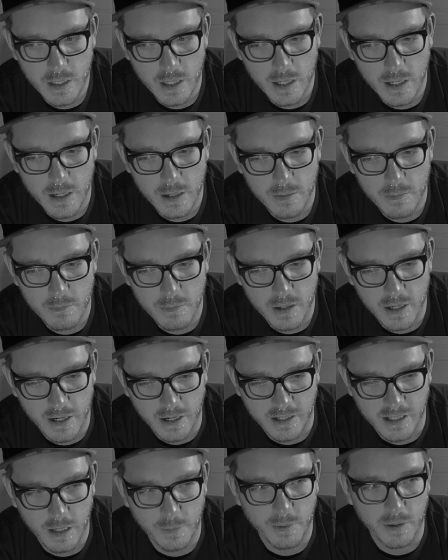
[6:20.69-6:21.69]
But at
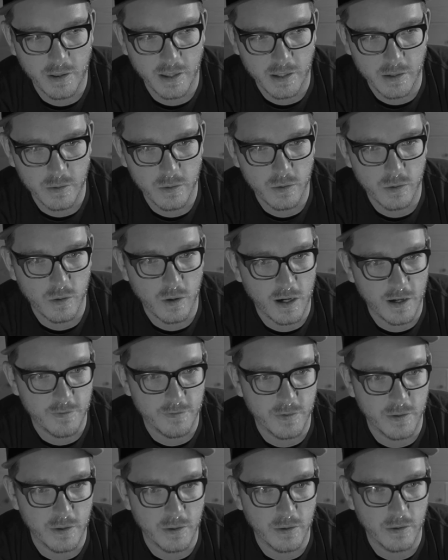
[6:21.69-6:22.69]
a company like Google, I
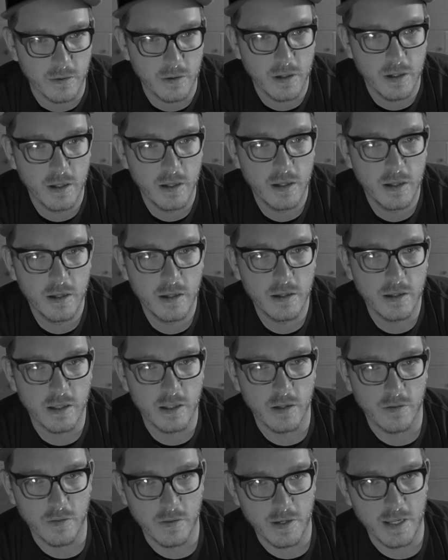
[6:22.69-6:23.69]
feel, you know, the